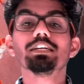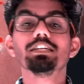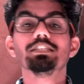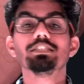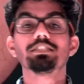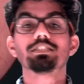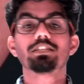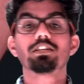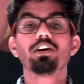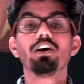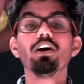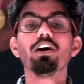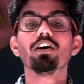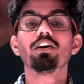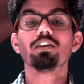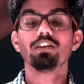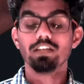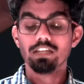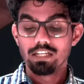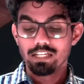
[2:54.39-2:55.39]
is
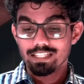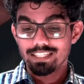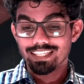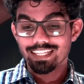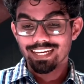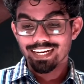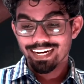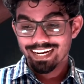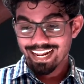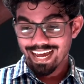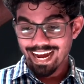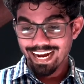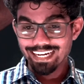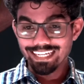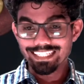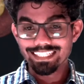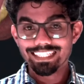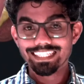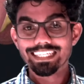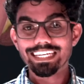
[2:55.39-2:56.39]
called the
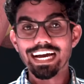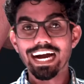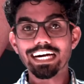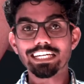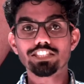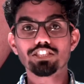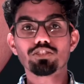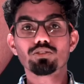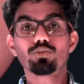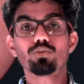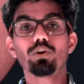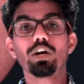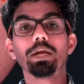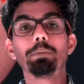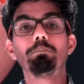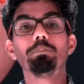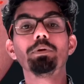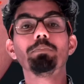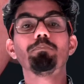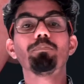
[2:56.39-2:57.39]
right
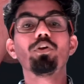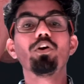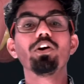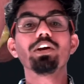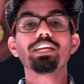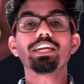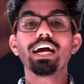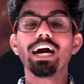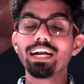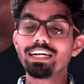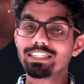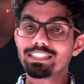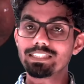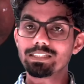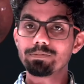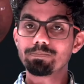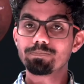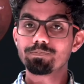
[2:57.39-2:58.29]
gastroepiploic artery,